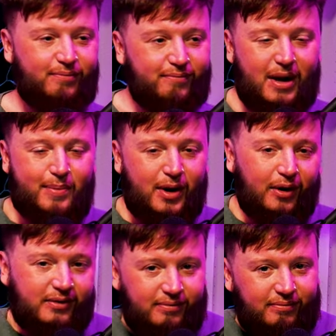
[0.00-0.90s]
Maybe
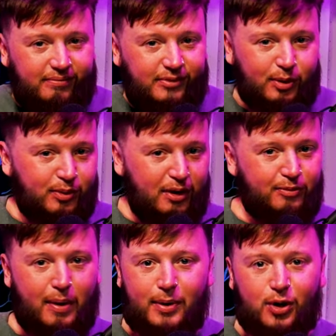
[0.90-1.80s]
not. Sometimes
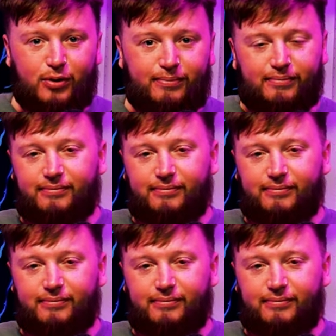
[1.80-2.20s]
maybe good.